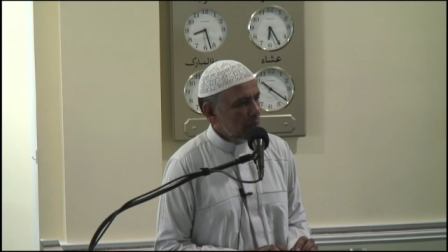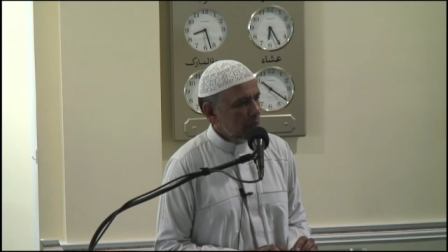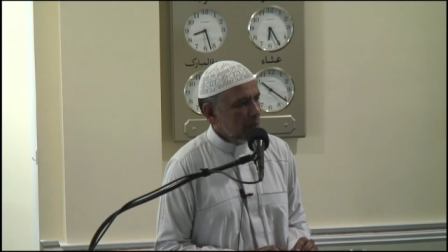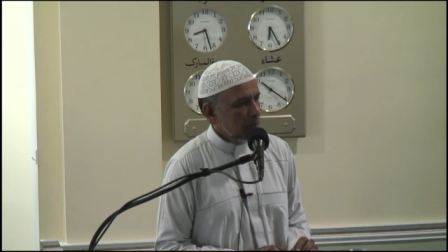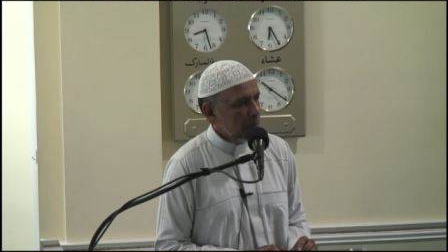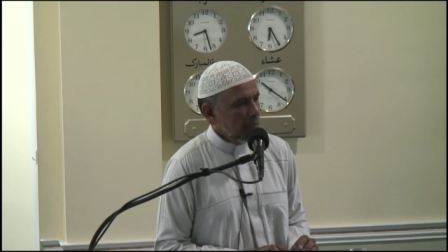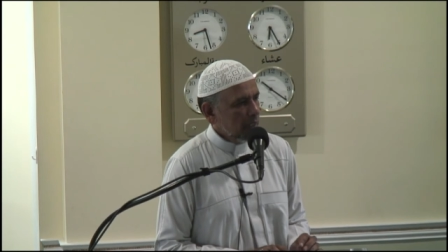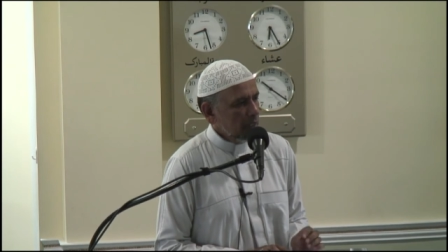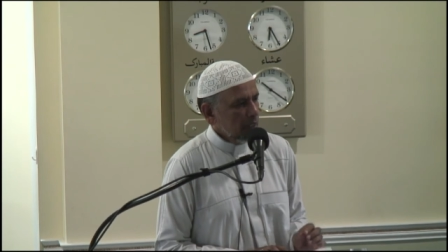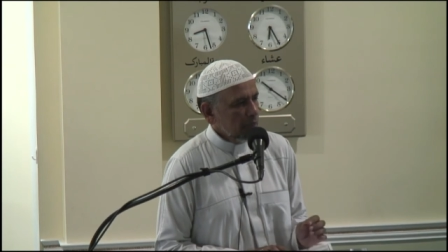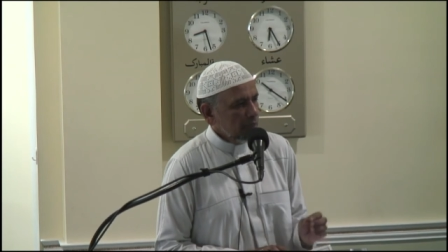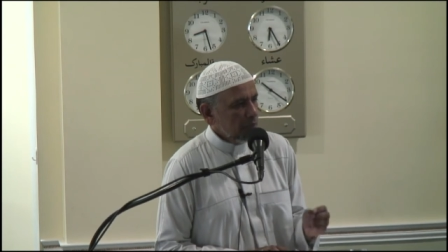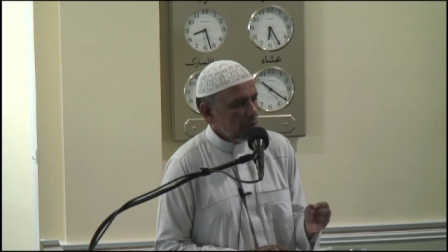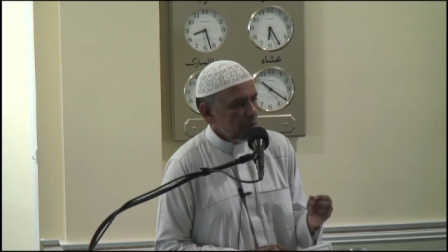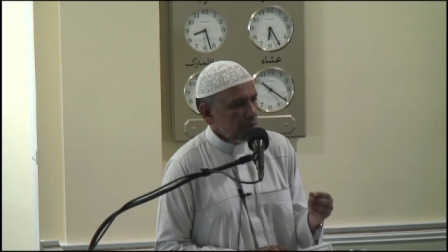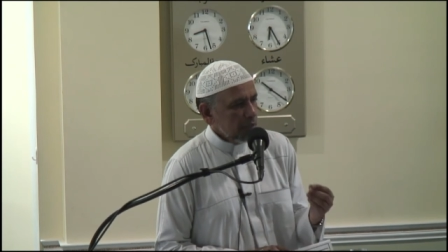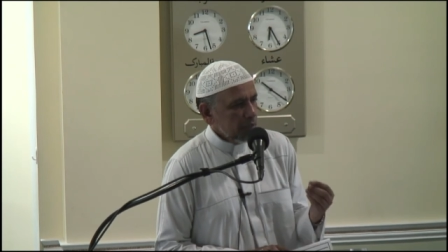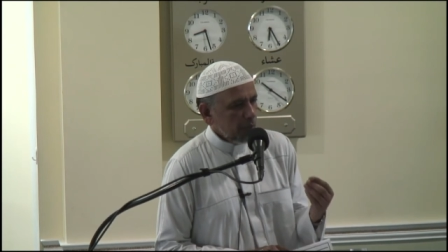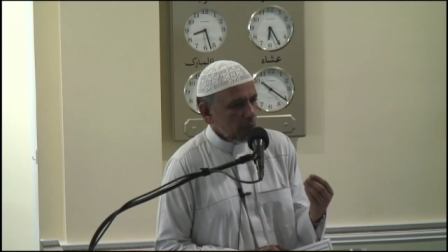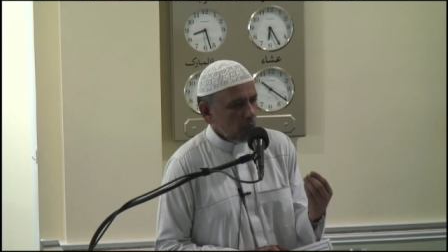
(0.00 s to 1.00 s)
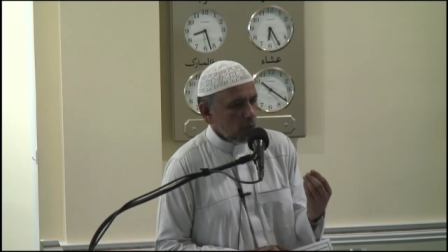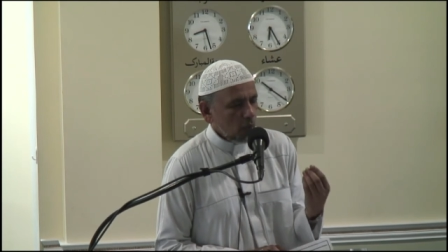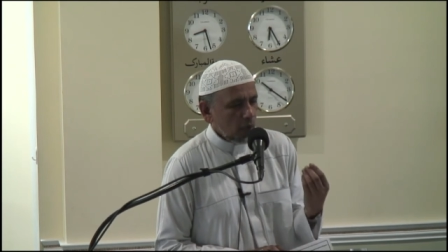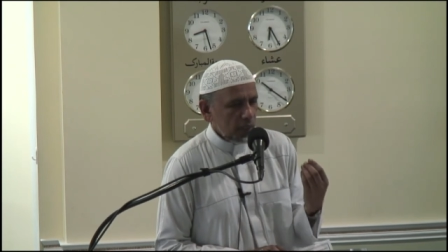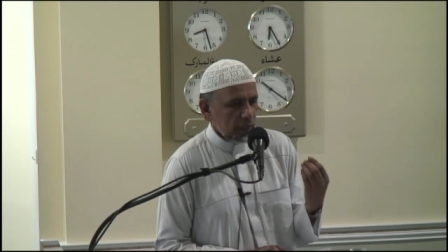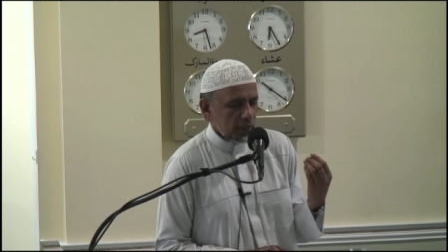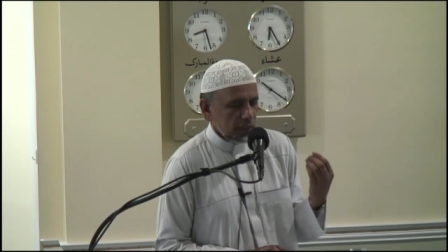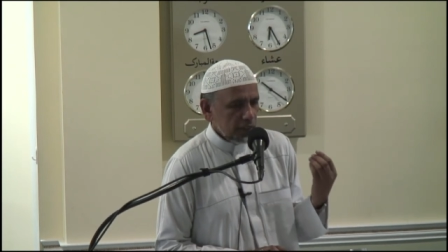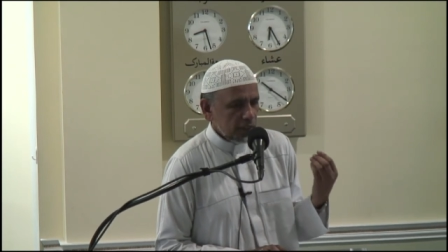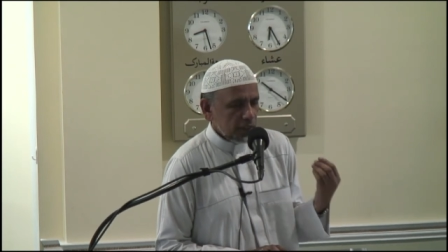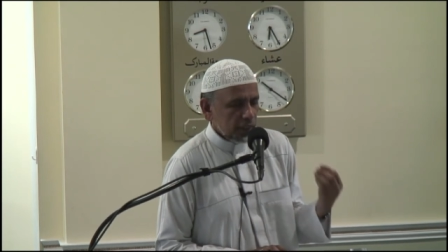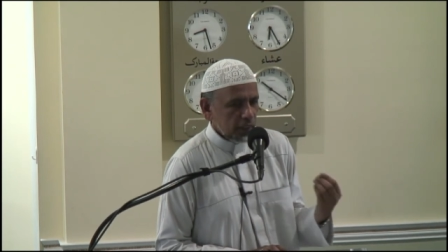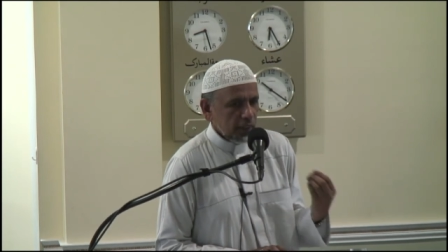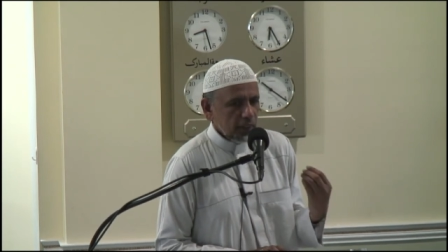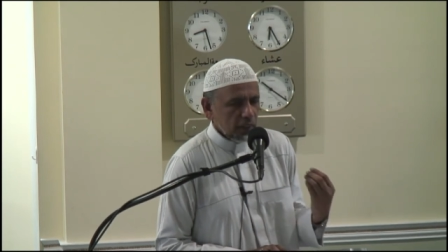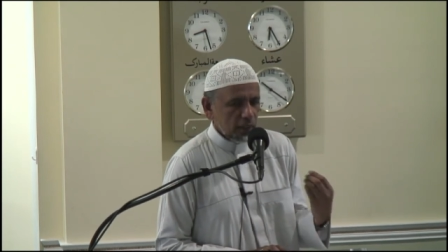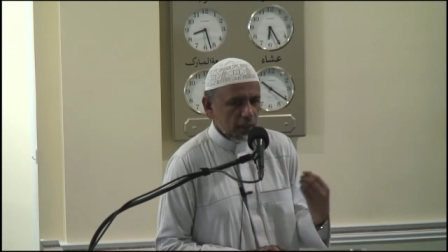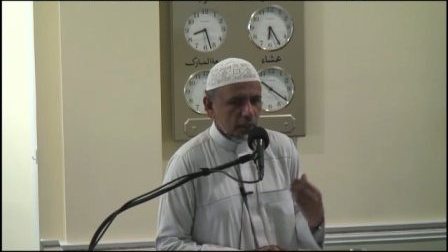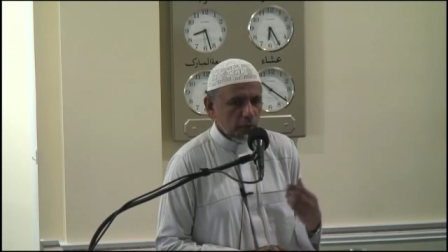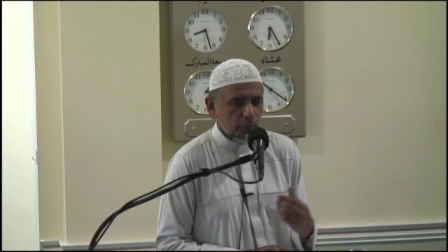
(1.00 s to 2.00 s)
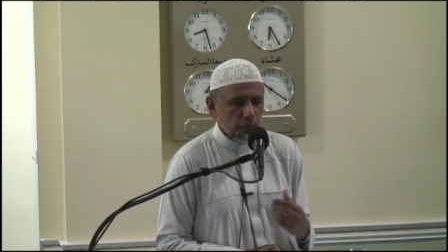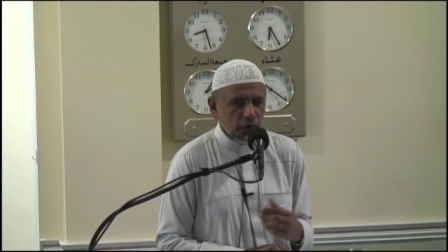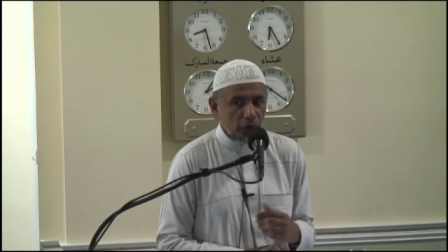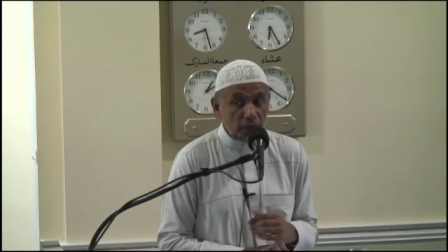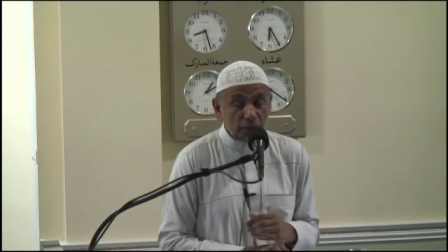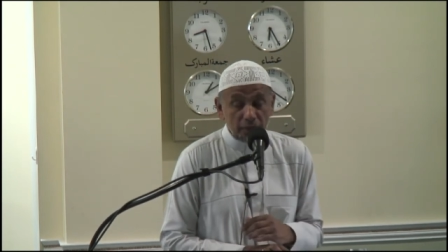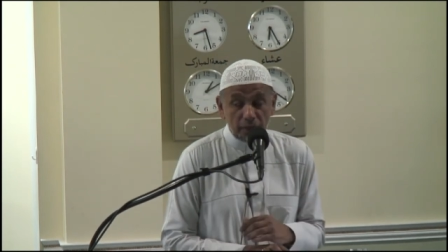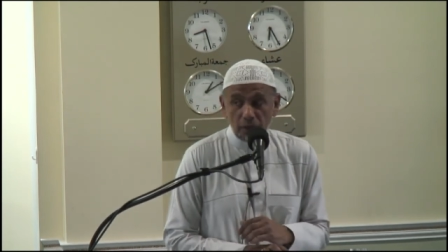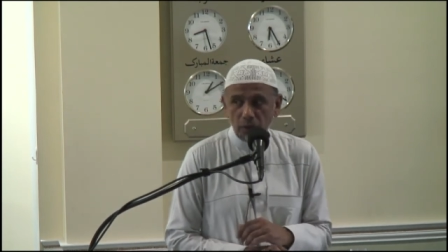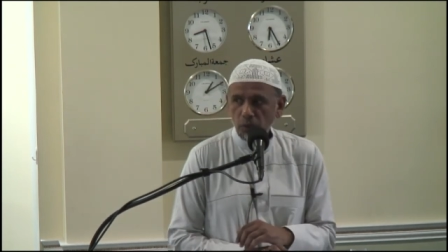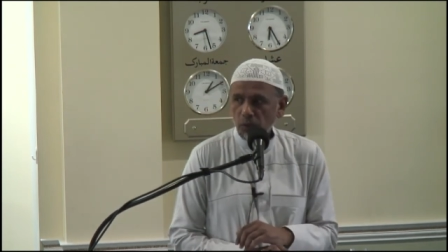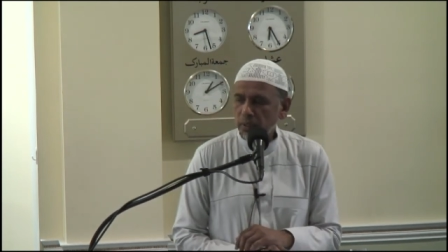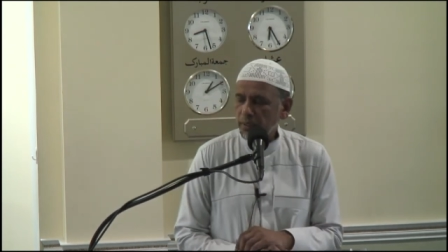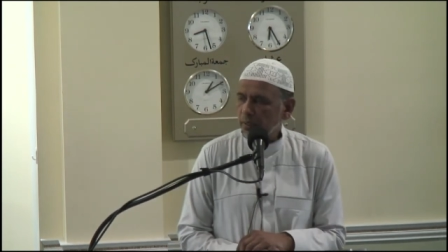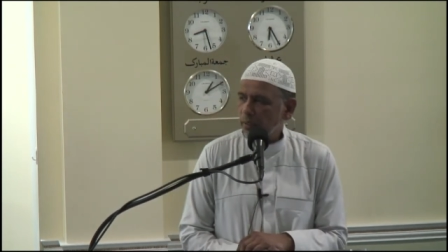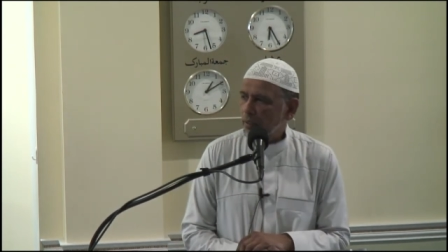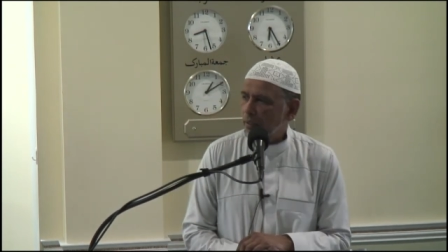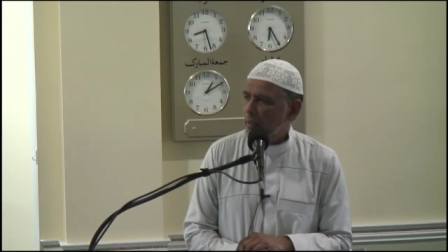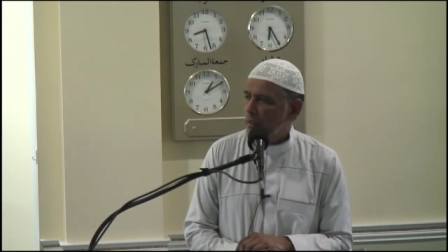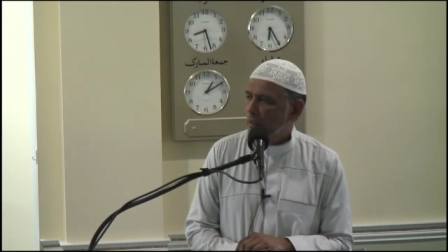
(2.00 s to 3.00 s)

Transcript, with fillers: The believers are one single brotherhood.